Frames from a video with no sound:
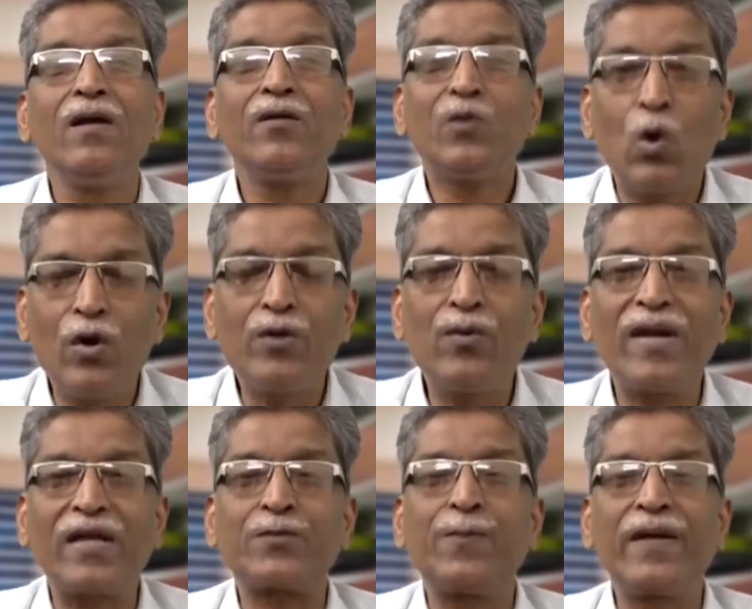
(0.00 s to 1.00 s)
Though you are
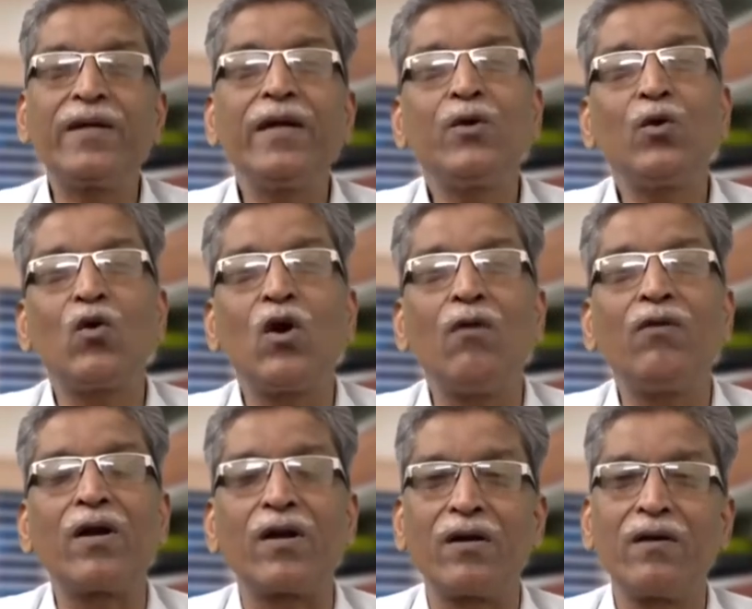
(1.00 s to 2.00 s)
expected to
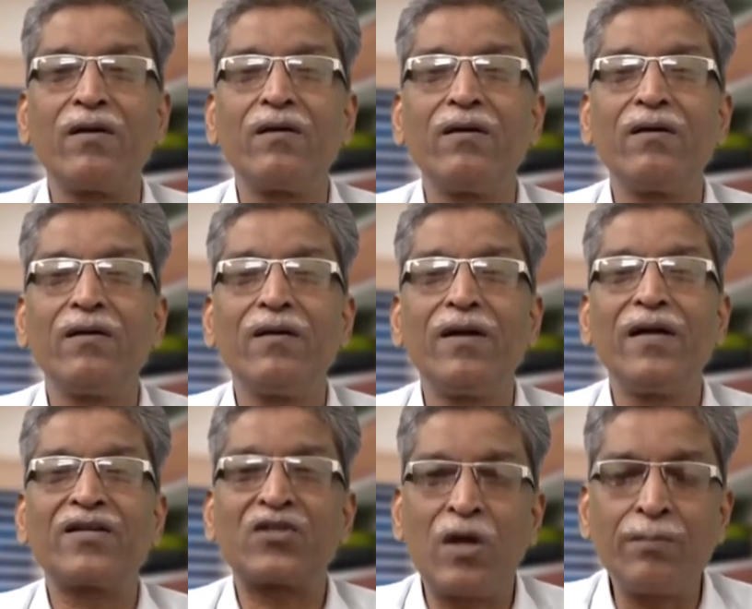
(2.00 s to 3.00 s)
cover
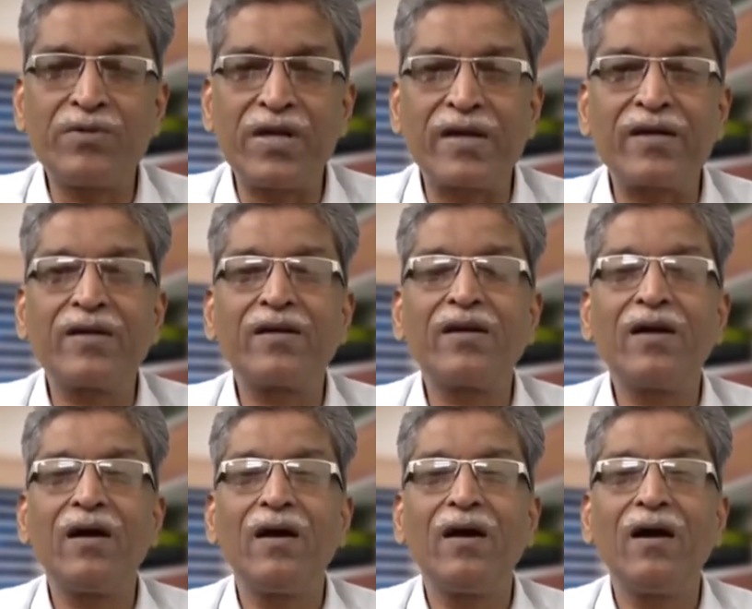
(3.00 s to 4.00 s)
a subject
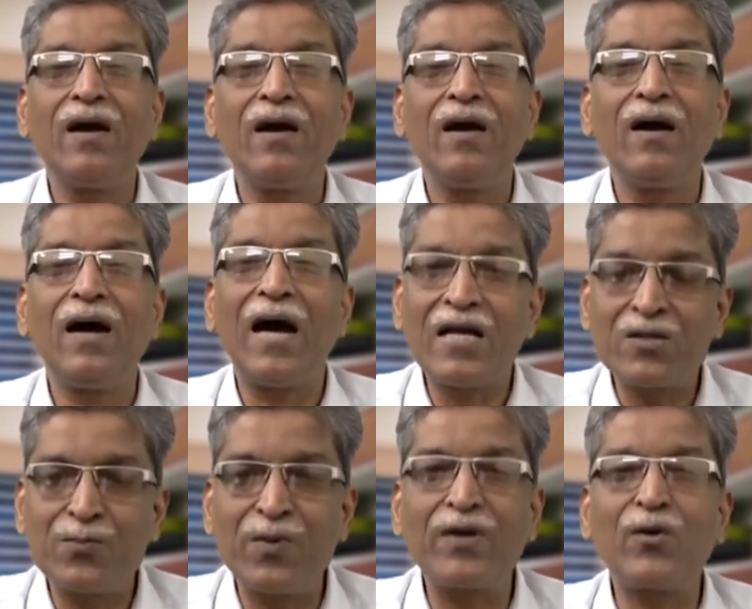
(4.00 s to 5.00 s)

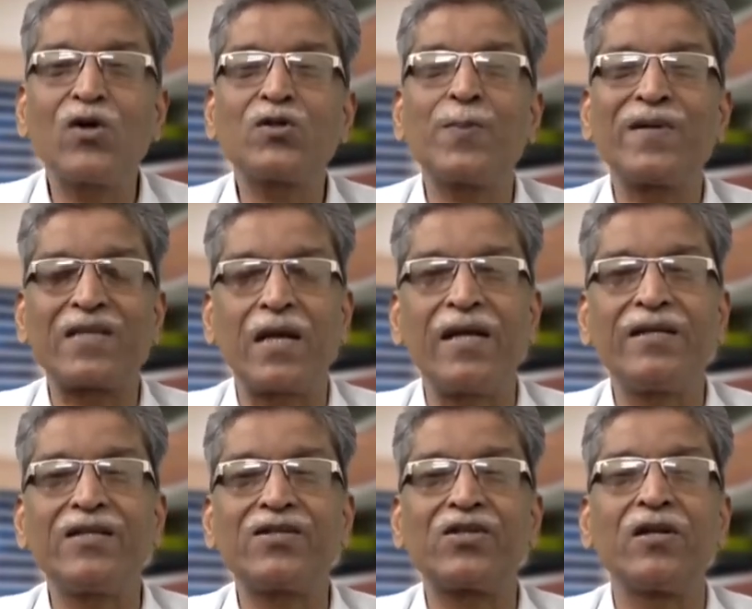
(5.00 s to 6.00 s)
as per your
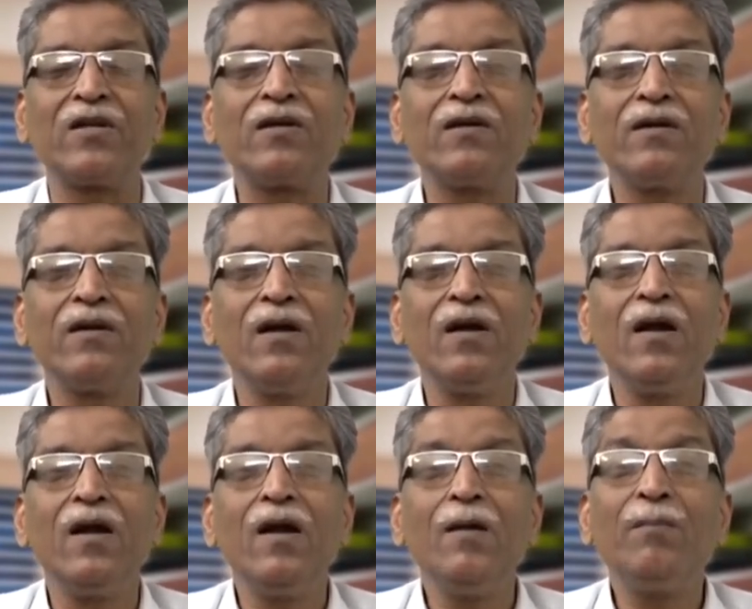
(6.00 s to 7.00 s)

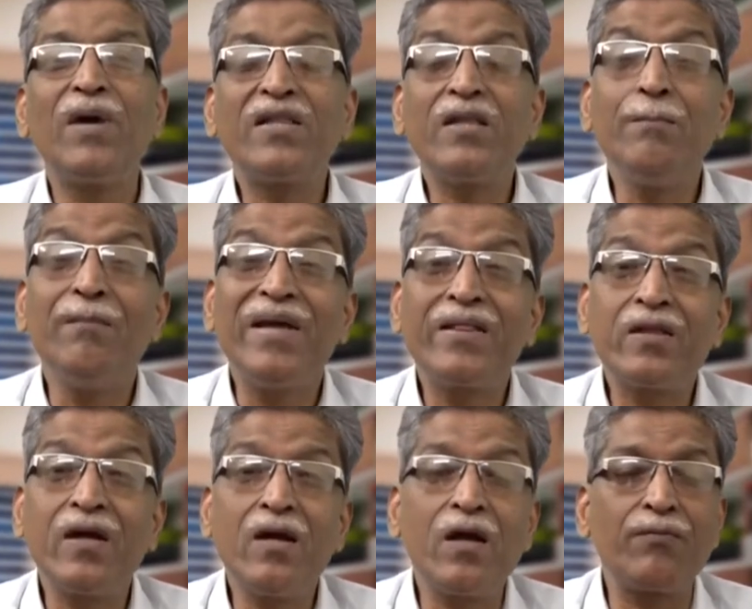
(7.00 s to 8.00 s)
specialization, but the
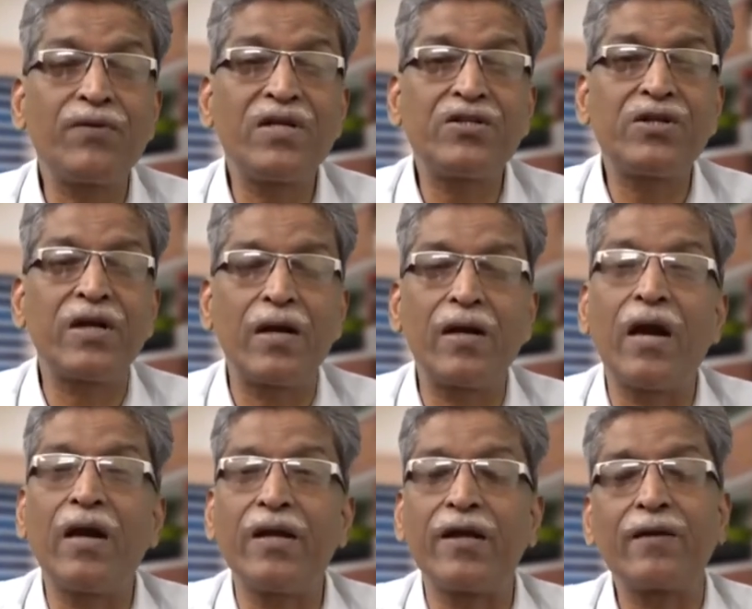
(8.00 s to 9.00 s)
method of teaching and
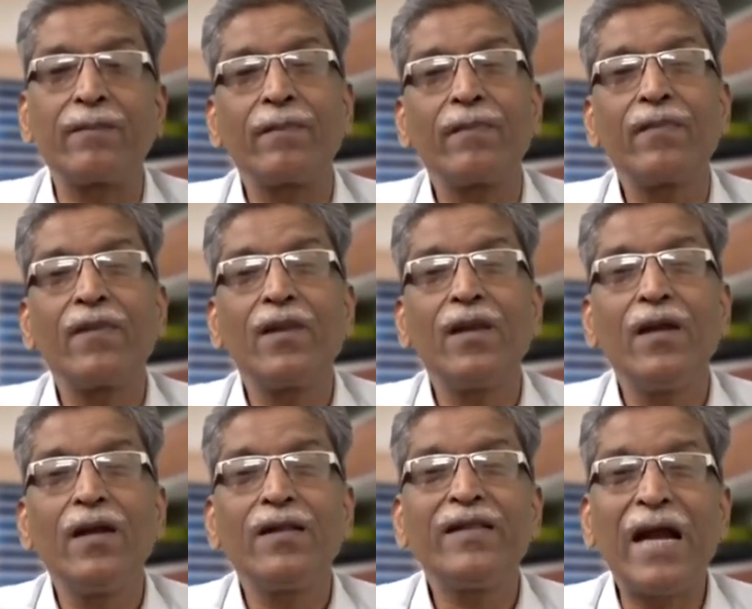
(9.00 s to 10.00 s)

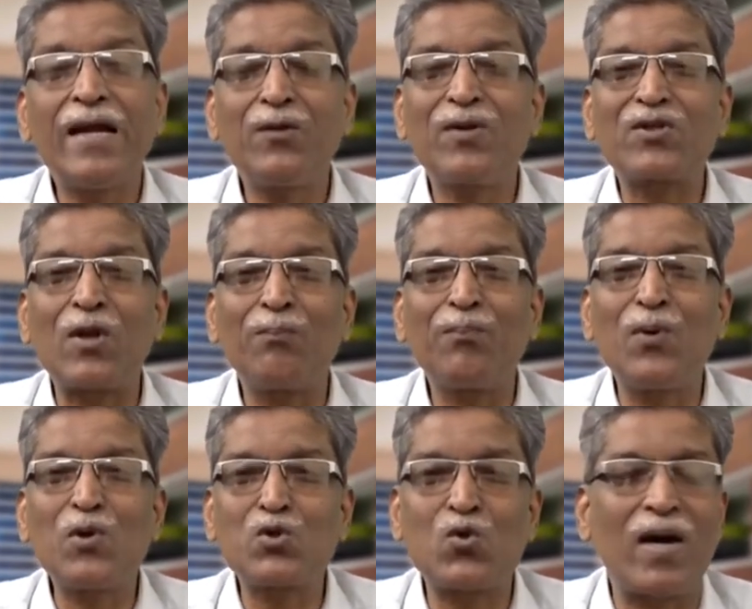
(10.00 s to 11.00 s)
learning that you are
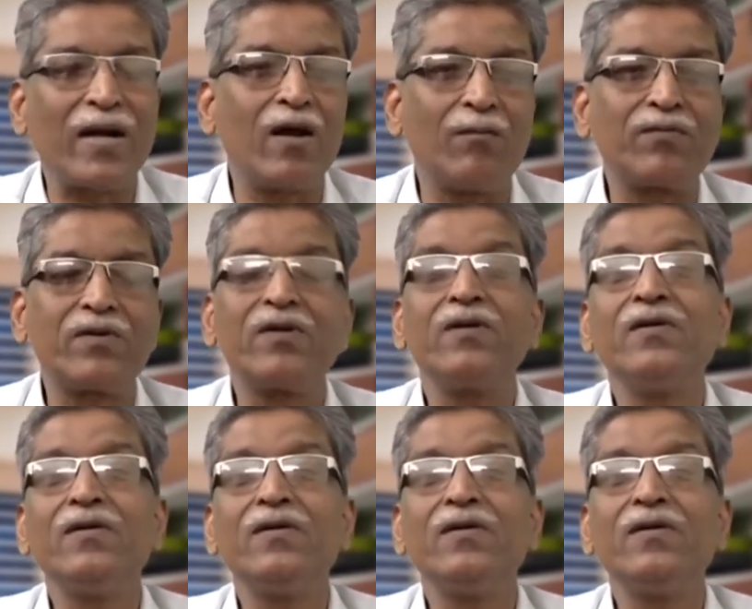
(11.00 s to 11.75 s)
supposed to adopt